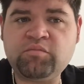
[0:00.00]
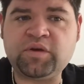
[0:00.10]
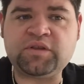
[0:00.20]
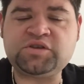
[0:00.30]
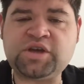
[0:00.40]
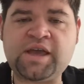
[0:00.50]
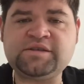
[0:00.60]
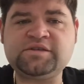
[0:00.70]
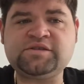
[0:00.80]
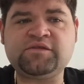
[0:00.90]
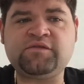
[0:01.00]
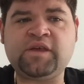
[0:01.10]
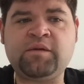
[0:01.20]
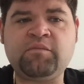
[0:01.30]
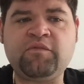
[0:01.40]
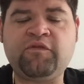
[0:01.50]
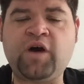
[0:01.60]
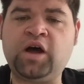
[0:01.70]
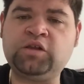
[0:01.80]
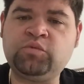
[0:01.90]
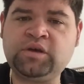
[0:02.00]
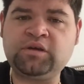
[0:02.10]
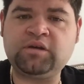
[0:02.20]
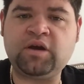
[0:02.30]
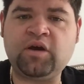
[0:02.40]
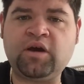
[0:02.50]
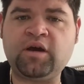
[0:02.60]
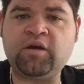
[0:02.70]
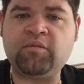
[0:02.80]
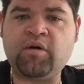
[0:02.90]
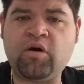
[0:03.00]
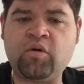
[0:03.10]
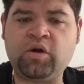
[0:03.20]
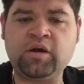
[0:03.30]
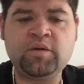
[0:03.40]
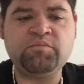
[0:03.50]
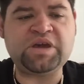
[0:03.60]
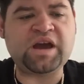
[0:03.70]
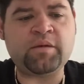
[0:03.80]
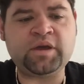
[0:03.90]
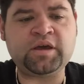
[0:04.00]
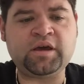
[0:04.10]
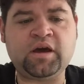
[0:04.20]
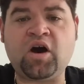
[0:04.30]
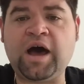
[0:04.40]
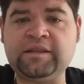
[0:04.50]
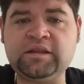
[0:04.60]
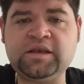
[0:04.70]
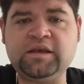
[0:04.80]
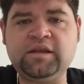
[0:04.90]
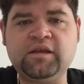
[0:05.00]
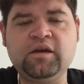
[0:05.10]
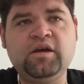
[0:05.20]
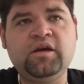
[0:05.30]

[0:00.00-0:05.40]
but the chances of them following or becoming a hot lead,